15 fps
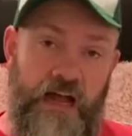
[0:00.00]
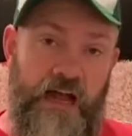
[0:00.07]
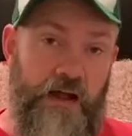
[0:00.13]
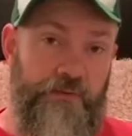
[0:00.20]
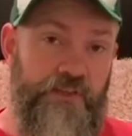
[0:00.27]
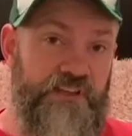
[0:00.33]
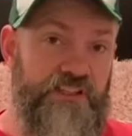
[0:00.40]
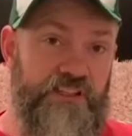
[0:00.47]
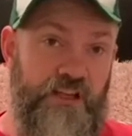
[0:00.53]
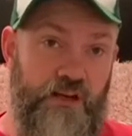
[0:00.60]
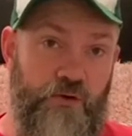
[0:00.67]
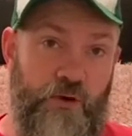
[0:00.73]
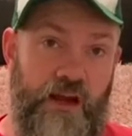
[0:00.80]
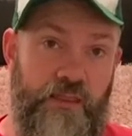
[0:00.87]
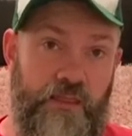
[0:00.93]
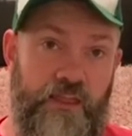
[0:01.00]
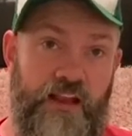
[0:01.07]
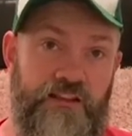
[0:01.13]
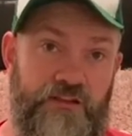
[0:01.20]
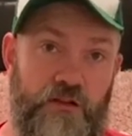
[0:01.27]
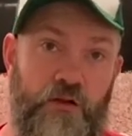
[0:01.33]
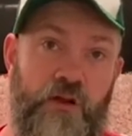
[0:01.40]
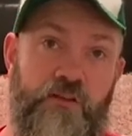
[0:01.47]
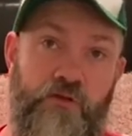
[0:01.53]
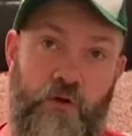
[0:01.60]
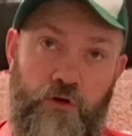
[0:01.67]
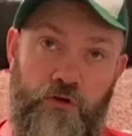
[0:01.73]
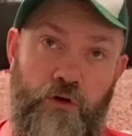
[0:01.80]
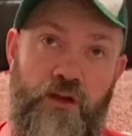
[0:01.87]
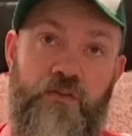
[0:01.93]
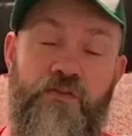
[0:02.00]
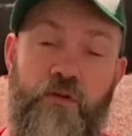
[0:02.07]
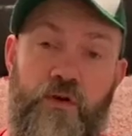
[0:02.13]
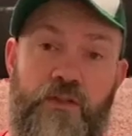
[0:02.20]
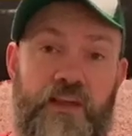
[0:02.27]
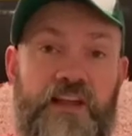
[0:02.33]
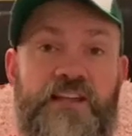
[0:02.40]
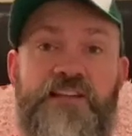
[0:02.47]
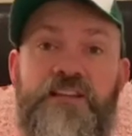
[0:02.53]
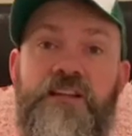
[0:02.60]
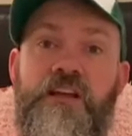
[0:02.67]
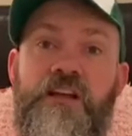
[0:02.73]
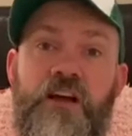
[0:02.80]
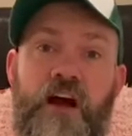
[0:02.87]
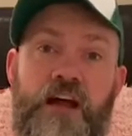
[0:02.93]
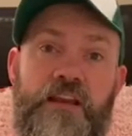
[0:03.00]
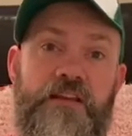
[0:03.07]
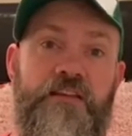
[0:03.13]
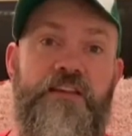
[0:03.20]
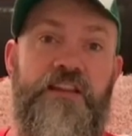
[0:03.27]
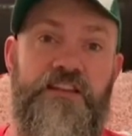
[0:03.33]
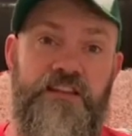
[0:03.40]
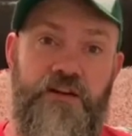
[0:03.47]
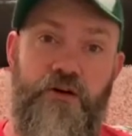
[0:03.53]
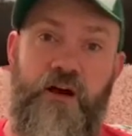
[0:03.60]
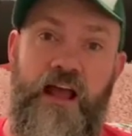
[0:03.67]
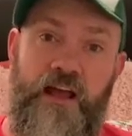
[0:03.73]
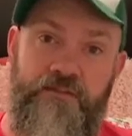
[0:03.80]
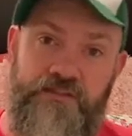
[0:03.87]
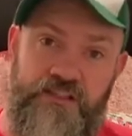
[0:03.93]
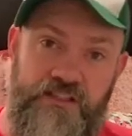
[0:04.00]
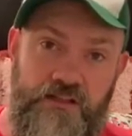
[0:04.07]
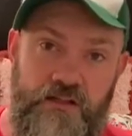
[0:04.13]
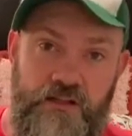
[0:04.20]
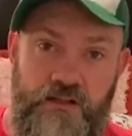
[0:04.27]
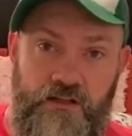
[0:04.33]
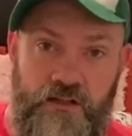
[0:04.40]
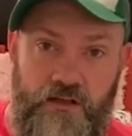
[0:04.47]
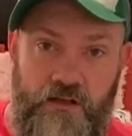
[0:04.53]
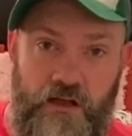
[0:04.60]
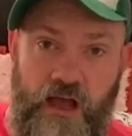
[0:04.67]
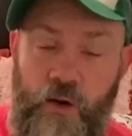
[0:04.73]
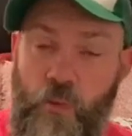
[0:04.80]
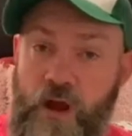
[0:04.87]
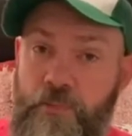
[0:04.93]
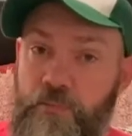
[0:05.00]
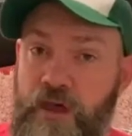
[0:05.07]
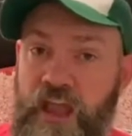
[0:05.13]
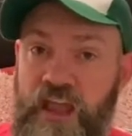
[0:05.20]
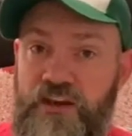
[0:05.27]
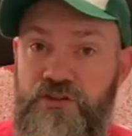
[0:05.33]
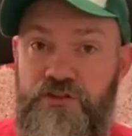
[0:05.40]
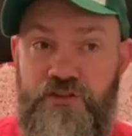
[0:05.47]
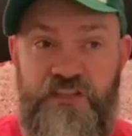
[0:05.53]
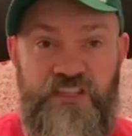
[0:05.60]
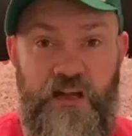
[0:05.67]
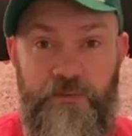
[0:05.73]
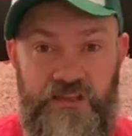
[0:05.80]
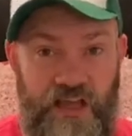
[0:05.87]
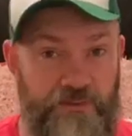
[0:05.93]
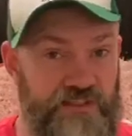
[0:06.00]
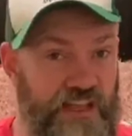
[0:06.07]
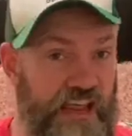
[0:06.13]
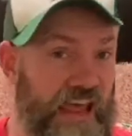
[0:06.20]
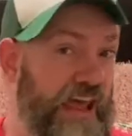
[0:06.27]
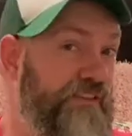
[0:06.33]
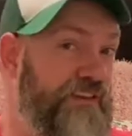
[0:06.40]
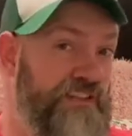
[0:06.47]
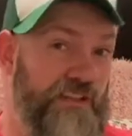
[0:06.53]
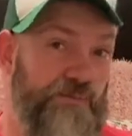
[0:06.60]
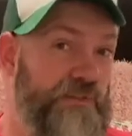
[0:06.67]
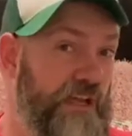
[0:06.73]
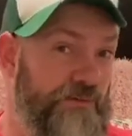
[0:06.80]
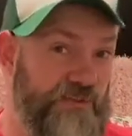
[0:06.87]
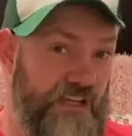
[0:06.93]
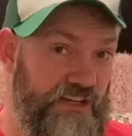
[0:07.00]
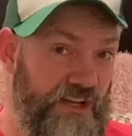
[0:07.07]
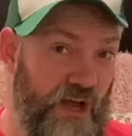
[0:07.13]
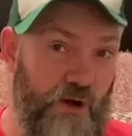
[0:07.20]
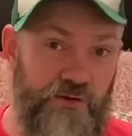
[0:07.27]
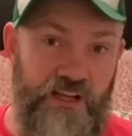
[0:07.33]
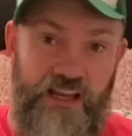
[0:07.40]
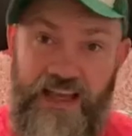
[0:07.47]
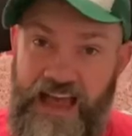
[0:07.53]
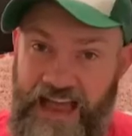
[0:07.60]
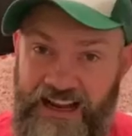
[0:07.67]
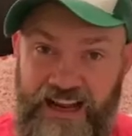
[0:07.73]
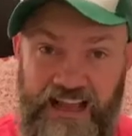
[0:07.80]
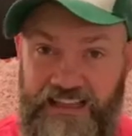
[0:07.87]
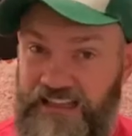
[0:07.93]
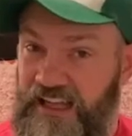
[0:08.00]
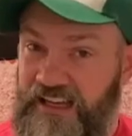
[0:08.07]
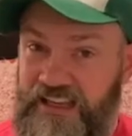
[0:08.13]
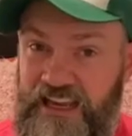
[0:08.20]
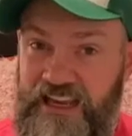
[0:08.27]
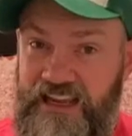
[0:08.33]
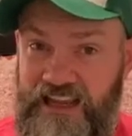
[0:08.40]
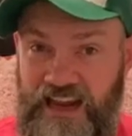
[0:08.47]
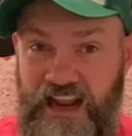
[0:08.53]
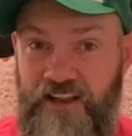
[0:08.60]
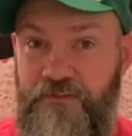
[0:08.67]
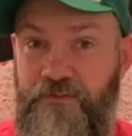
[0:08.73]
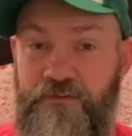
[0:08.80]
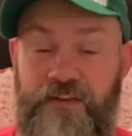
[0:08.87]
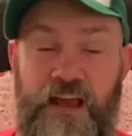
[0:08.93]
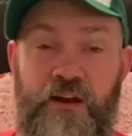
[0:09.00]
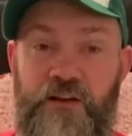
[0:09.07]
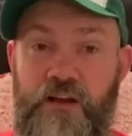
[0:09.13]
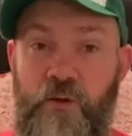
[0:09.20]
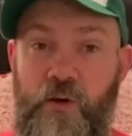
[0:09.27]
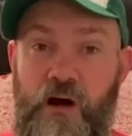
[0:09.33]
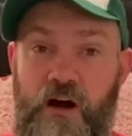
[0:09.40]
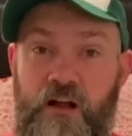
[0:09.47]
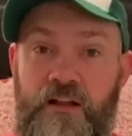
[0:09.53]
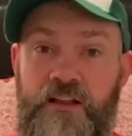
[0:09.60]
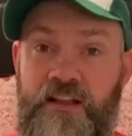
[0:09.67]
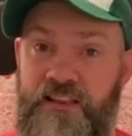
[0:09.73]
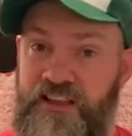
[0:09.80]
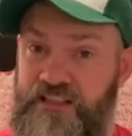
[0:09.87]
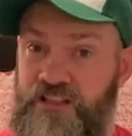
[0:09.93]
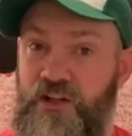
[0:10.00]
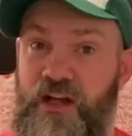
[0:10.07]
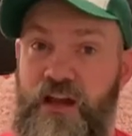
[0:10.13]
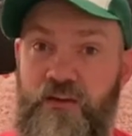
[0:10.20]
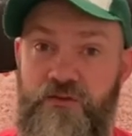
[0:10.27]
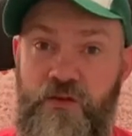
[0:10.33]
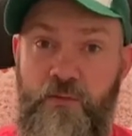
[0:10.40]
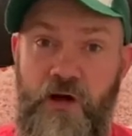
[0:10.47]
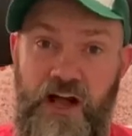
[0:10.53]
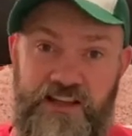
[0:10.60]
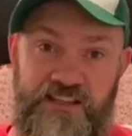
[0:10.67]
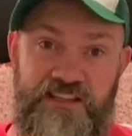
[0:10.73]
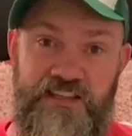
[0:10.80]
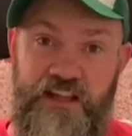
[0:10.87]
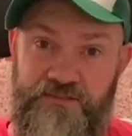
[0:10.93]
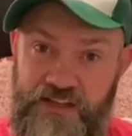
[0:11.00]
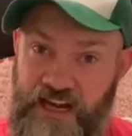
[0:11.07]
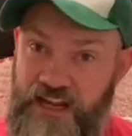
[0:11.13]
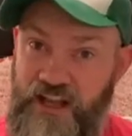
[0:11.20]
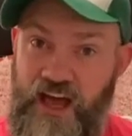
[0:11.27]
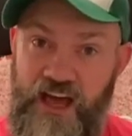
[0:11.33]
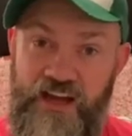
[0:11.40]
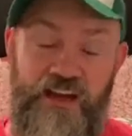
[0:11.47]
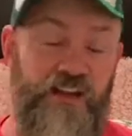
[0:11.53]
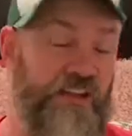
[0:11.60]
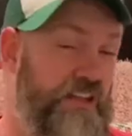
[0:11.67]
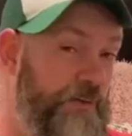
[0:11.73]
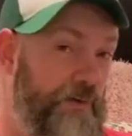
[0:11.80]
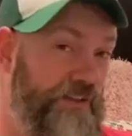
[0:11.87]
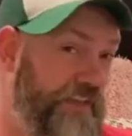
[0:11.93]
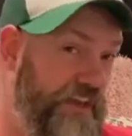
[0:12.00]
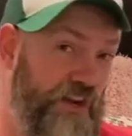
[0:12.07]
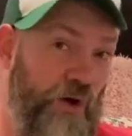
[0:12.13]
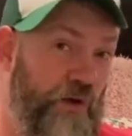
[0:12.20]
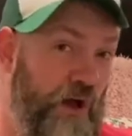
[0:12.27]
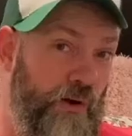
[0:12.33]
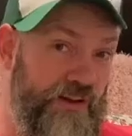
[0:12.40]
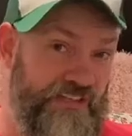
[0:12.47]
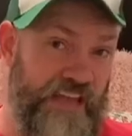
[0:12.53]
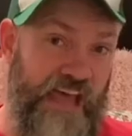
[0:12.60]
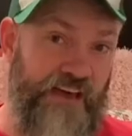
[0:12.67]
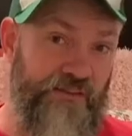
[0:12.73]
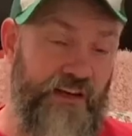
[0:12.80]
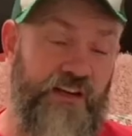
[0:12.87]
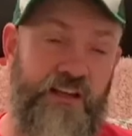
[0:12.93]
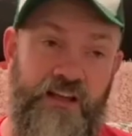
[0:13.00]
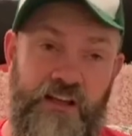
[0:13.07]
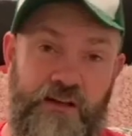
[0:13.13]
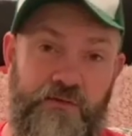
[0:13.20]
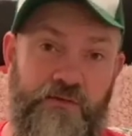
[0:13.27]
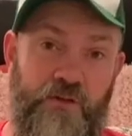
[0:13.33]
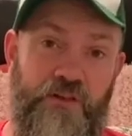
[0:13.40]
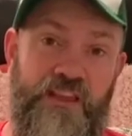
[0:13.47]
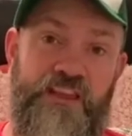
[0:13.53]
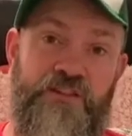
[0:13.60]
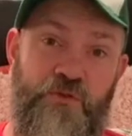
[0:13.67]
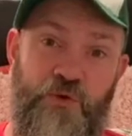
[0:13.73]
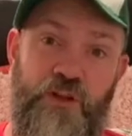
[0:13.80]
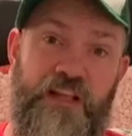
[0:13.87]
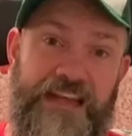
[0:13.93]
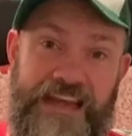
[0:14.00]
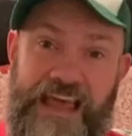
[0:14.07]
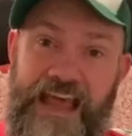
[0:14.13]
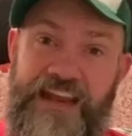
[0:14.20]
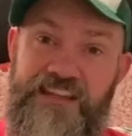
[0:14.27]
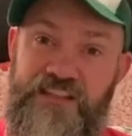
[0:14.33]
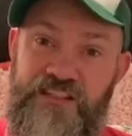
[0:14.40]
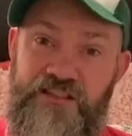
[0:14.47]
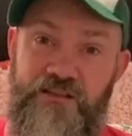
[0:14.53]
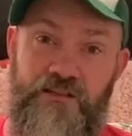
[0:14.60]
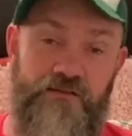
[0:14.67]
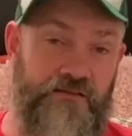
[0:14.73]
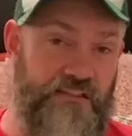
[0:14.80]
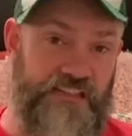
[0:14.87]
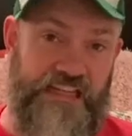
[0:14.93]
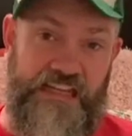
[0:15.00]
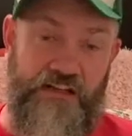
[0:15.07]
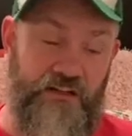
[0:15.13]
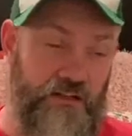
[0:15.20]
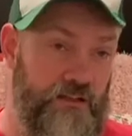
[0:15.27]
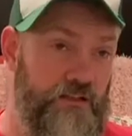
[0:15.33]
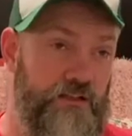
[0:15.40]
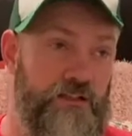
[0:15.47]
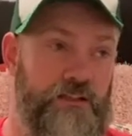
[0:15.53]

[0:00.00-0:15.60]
this is a great thing to look for. Look for this on Discraft's webpage. Sometimes they have it, sometimes they don't. I got lucky and I found it while they still had a few boxes left and I got it, but they don't always have it. For these really nice deal